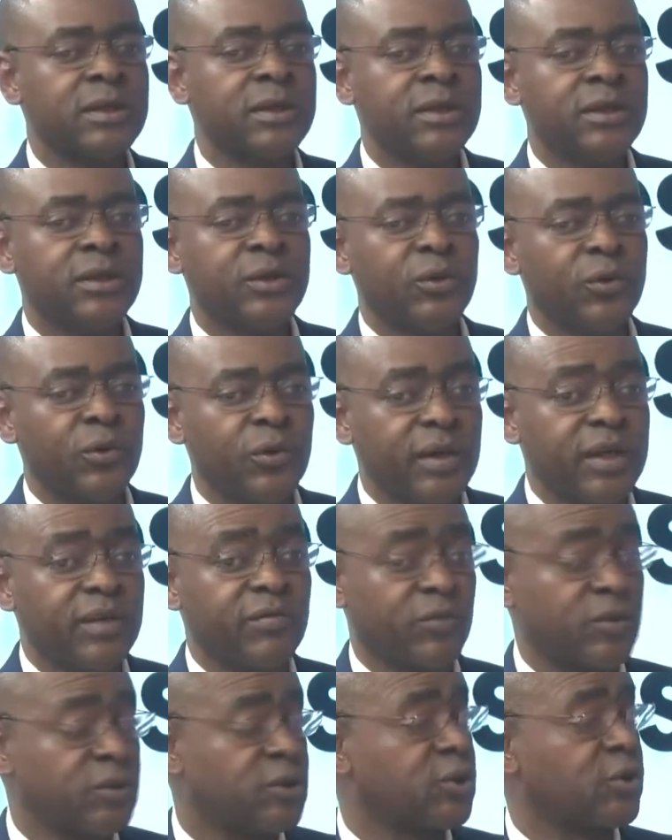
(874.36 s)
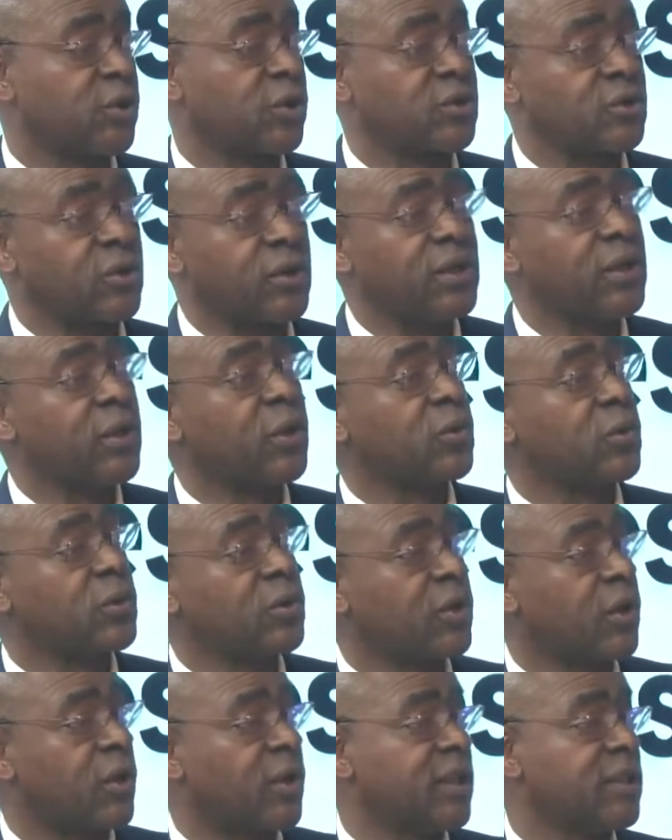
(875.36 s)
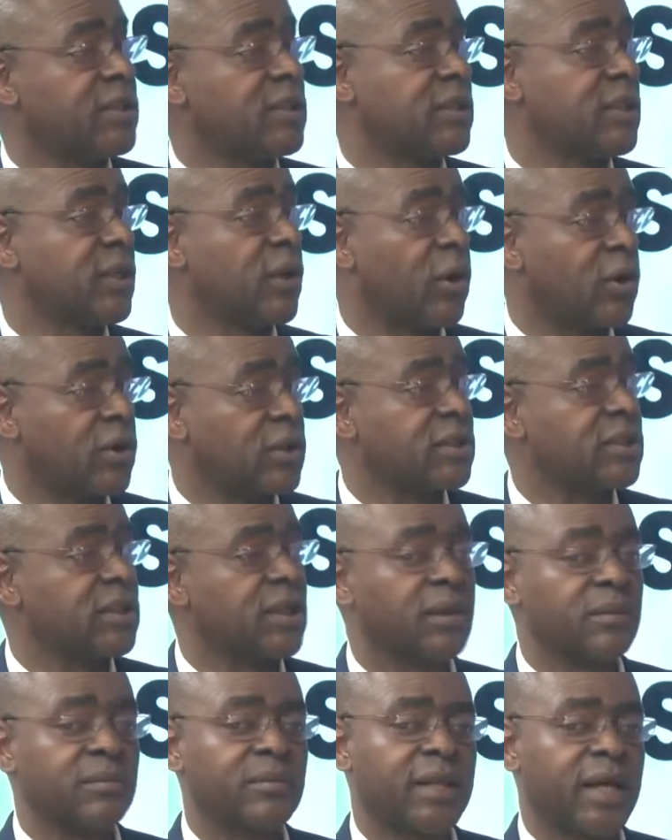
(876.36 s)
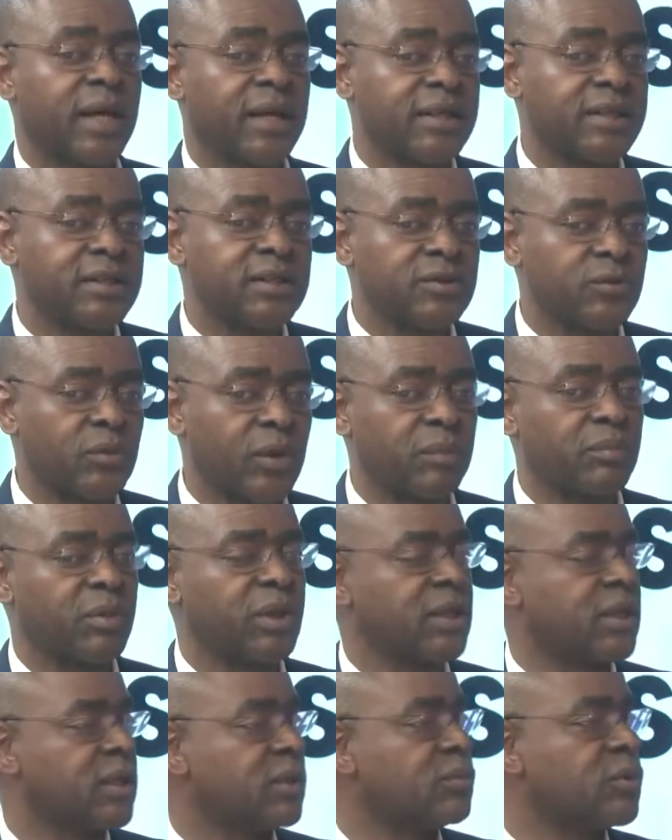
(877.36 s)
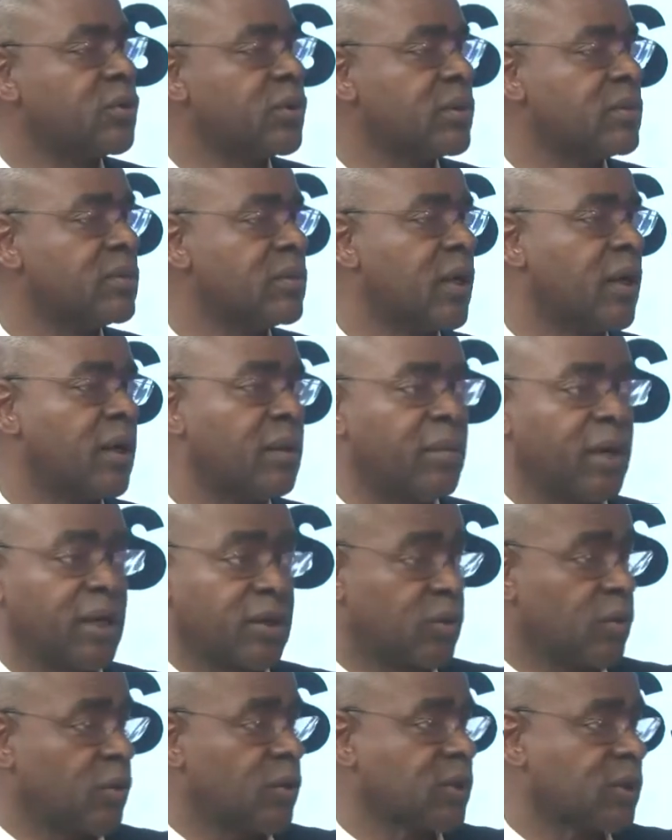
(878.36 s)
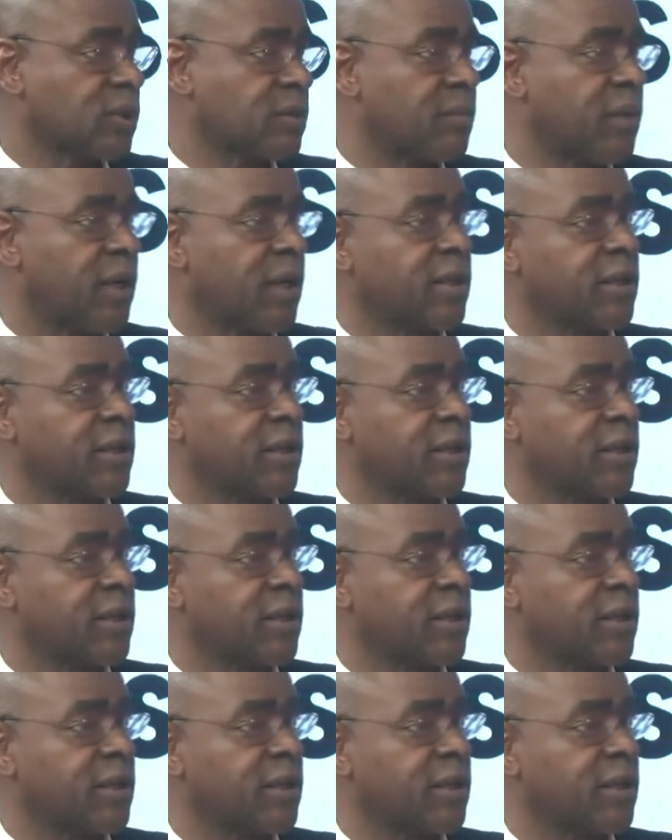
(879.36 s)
infrastructure in local currency long term that is replicable across the market.